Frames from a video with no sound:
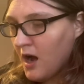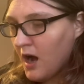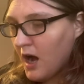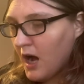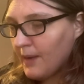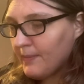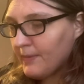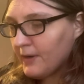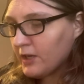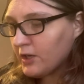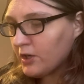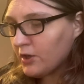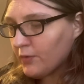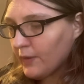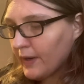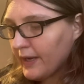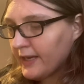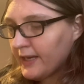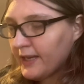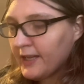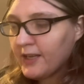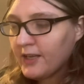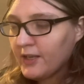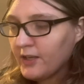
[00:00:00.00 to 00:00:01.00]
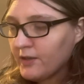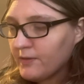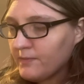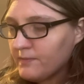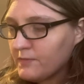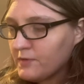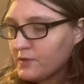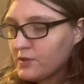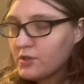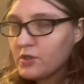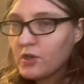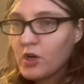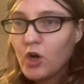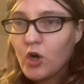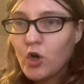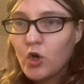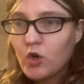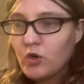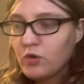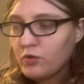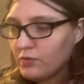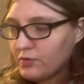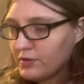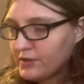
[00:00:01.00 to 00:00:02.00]
among great hymns,
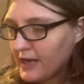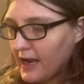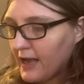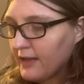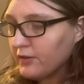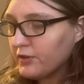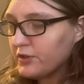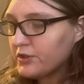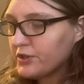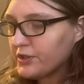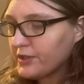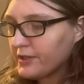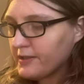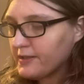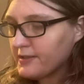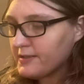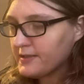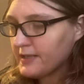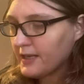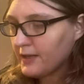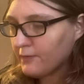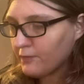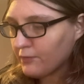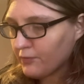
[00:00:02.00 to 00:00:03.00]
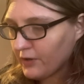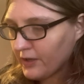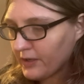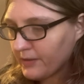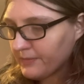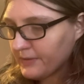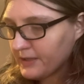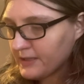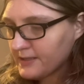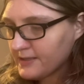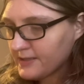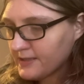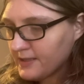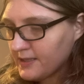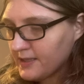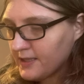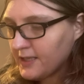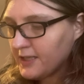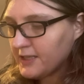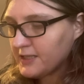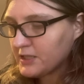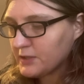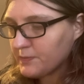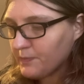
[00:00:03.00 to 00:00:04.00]
odes, elegies, and fragments,
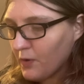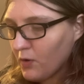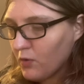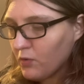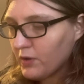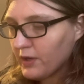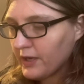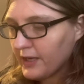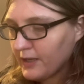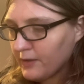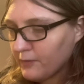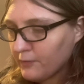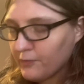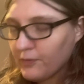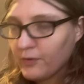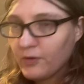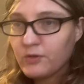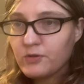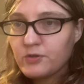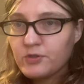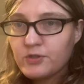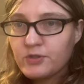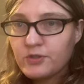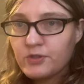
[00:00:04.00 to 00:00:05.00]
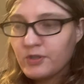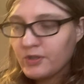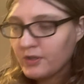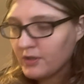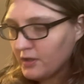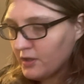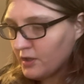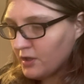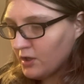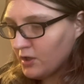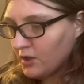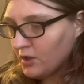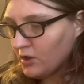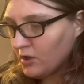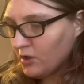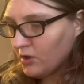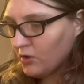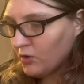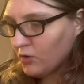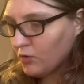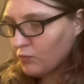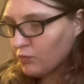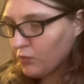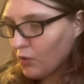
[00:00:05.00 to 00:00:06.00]
he spoke it first,
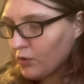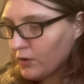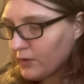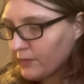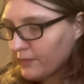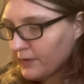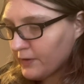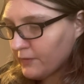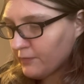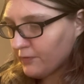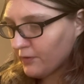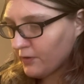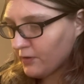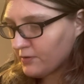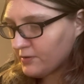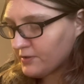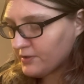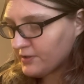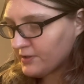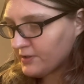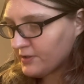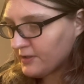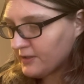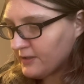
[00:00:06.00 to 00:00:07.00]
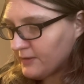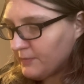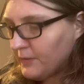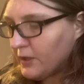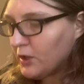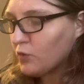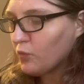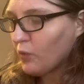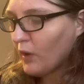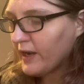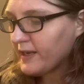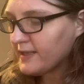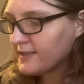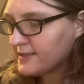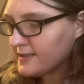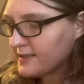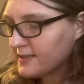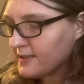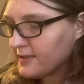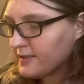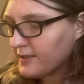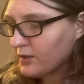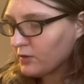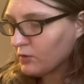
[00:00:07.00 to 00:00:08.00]
wrote of it first, meek
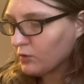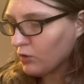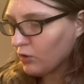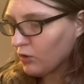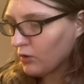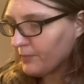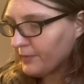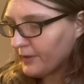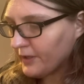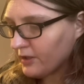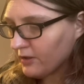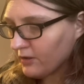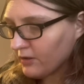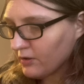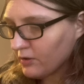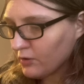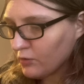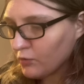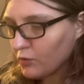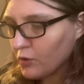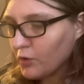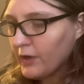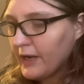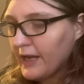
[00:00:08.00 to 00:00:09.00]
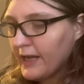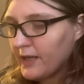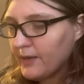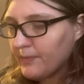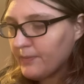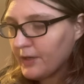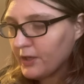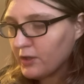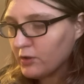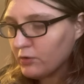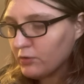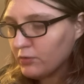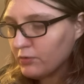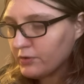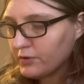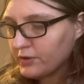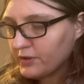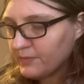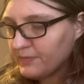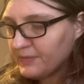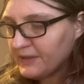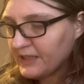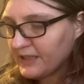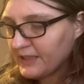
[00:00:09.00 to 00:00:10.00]
reizt der Lorbeer, ruhe
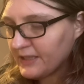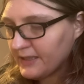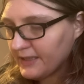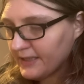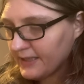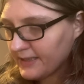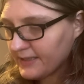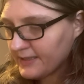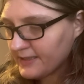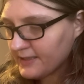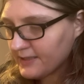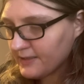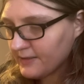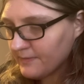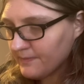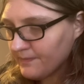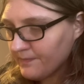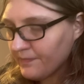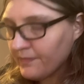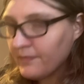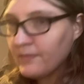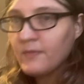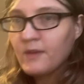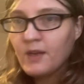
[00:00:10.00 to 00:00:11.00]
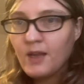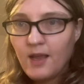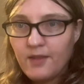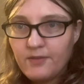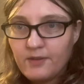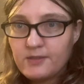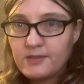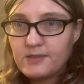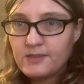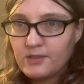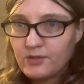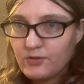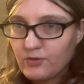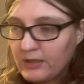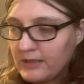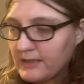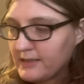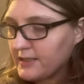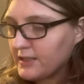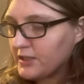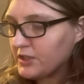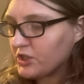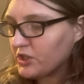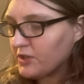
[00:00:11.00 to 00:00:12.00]
begluckt mich nicht. And this is the
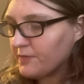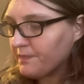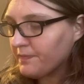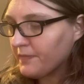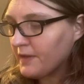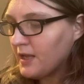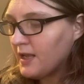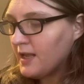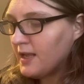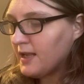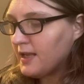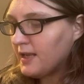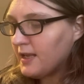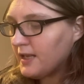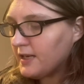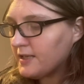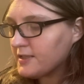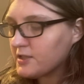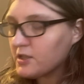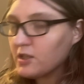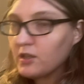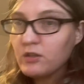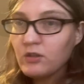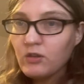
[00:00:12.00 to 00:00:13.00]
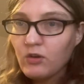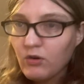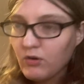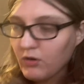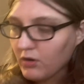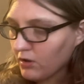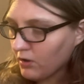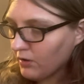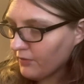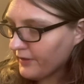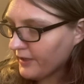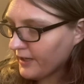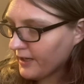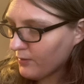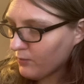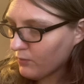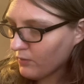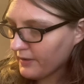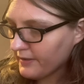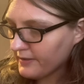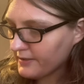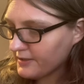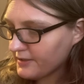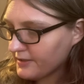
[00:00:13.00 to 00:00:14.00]
translation. It is the laurel that I
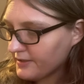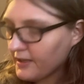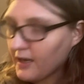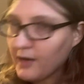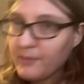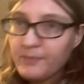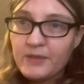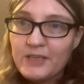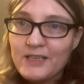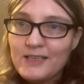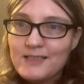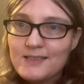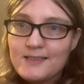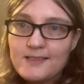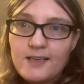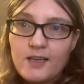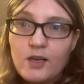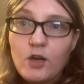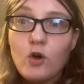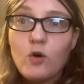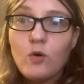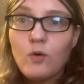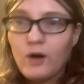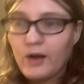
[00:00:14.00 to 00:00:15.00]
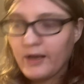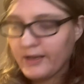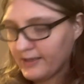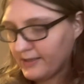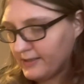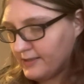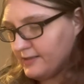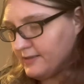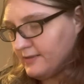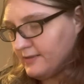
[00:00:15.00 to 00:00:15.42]
want, not peace and quiet.